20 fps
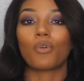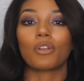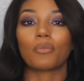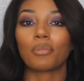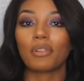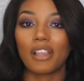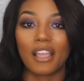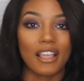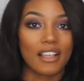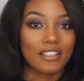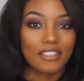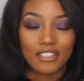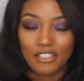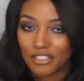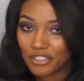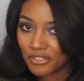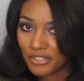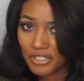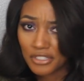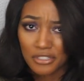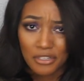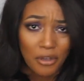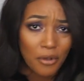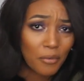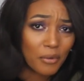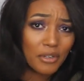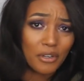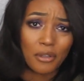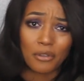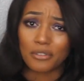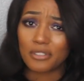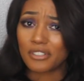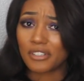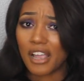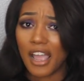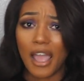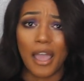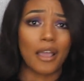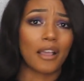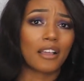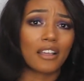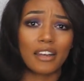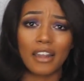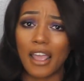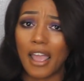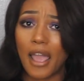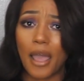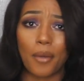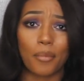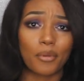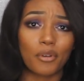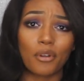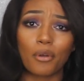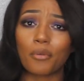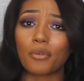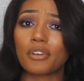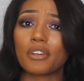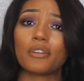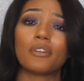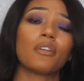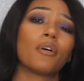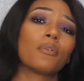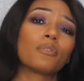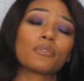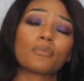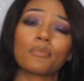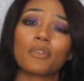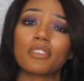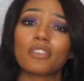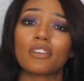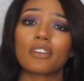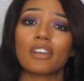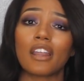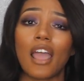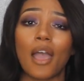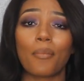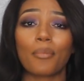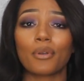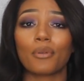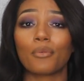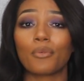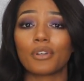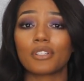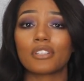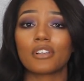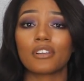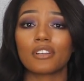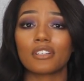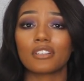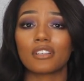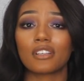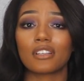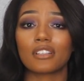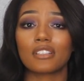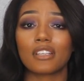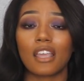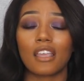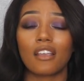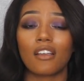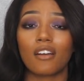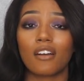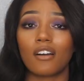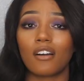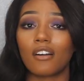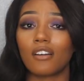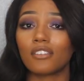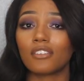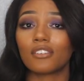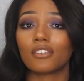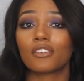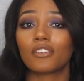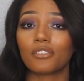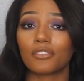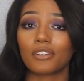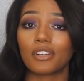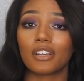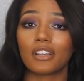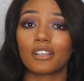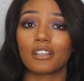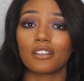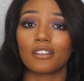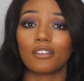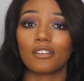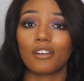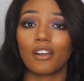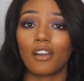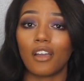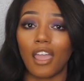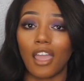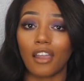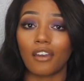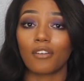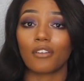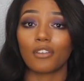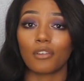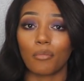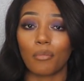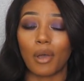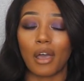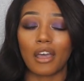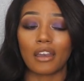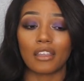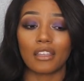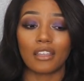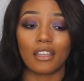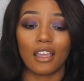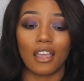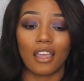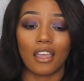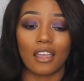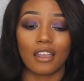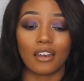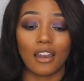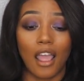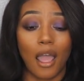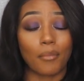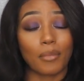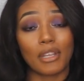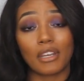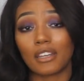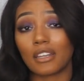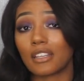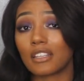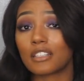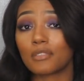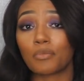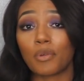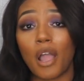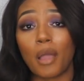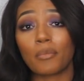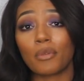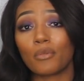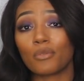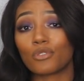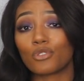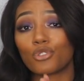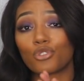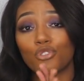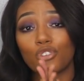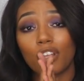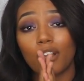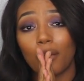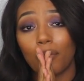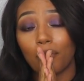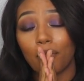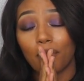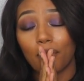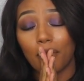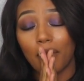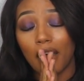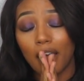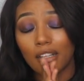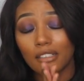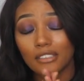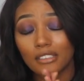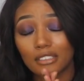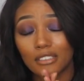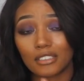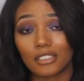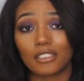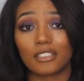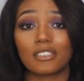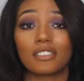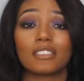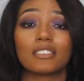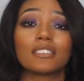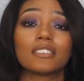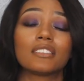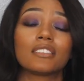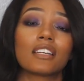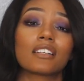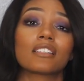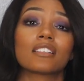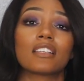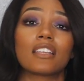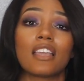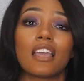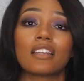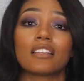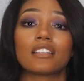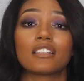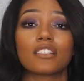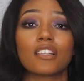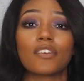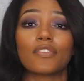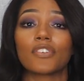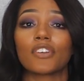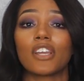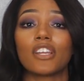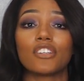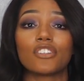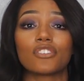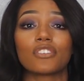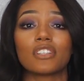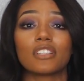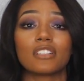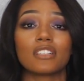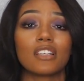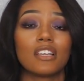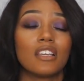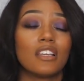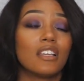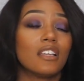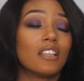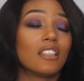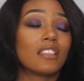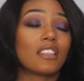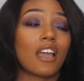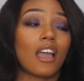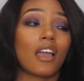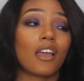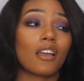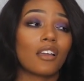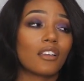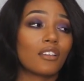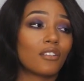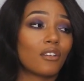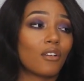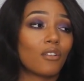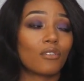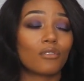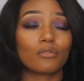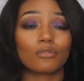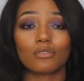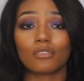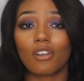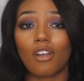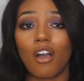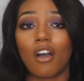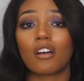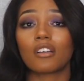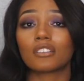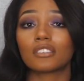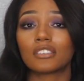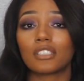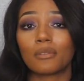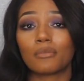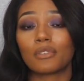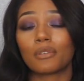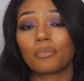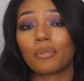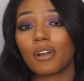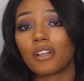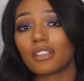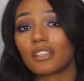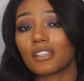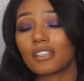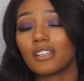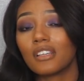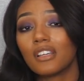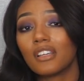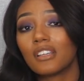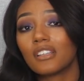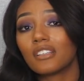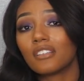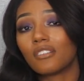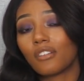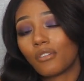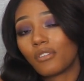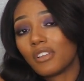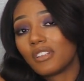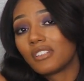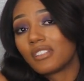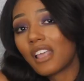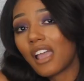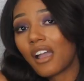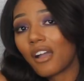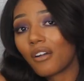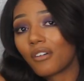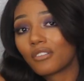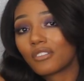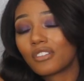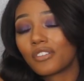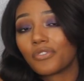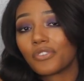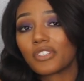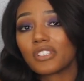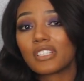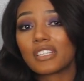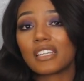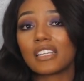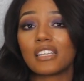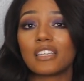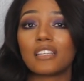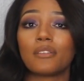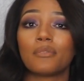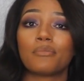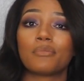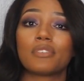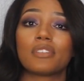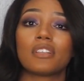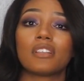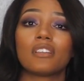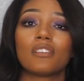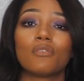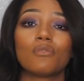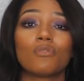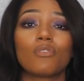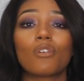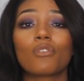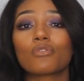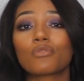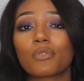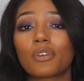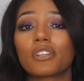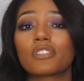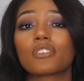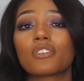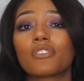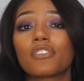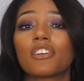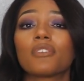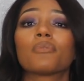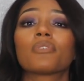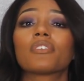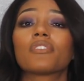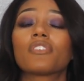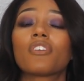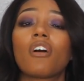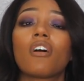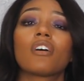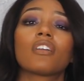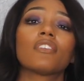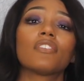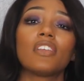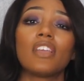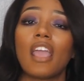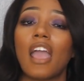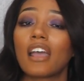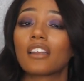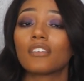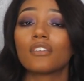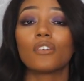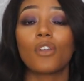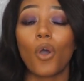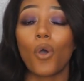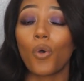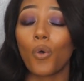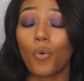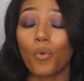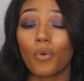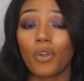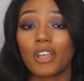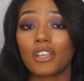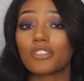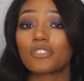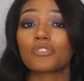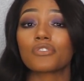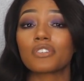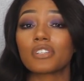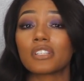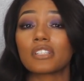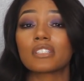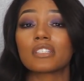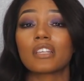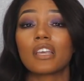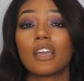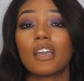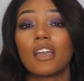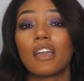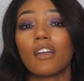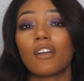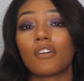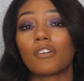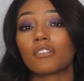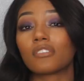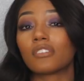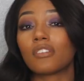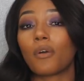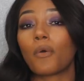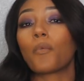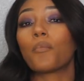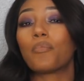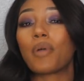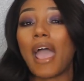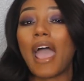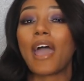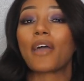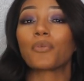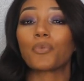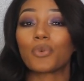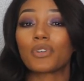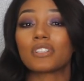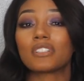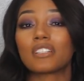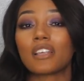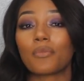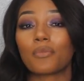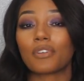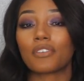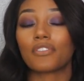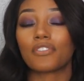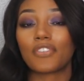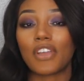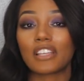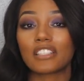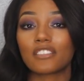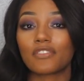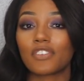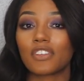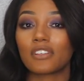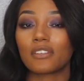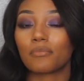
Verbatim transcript: one plans injuries. No one knows they're ha- going to happen. No one knows when they're going to happen and what turn it's going to take on your career and on your body. And I mean, in his prime, he was a straight up monster. And it sucks that he had to suffer injuries that, you know, caused him to probably, you know, he's now on different teams and who knows where his career would have gone if he had no injuries or no bad ones that would have affected,